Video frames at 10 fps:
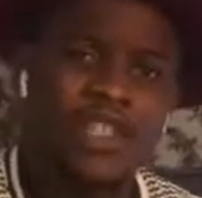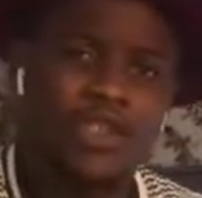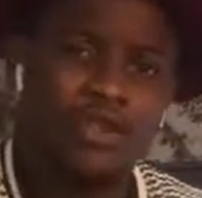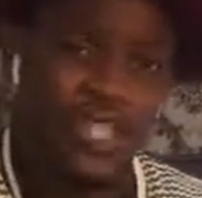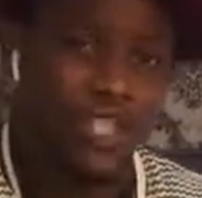to
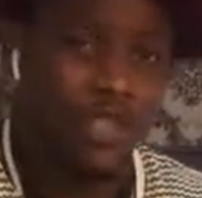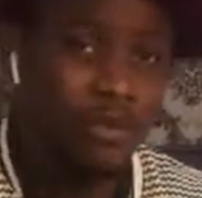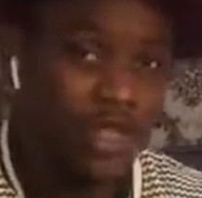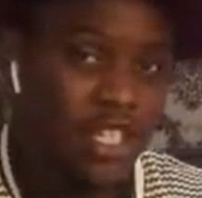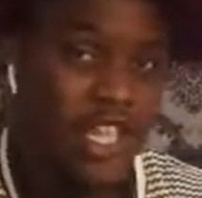critique your
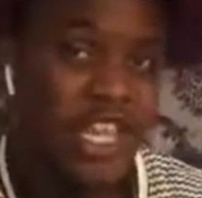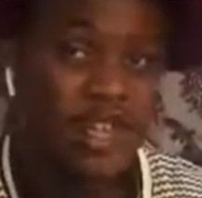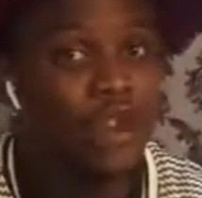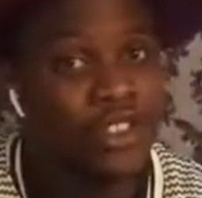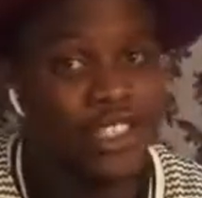music and
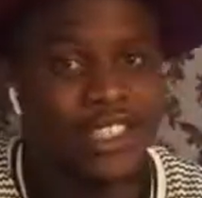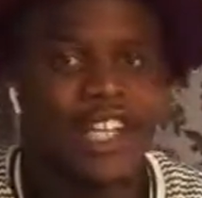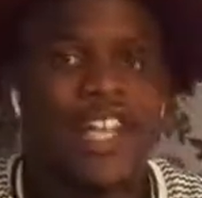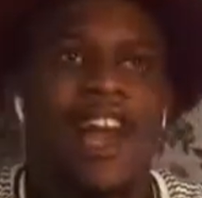your content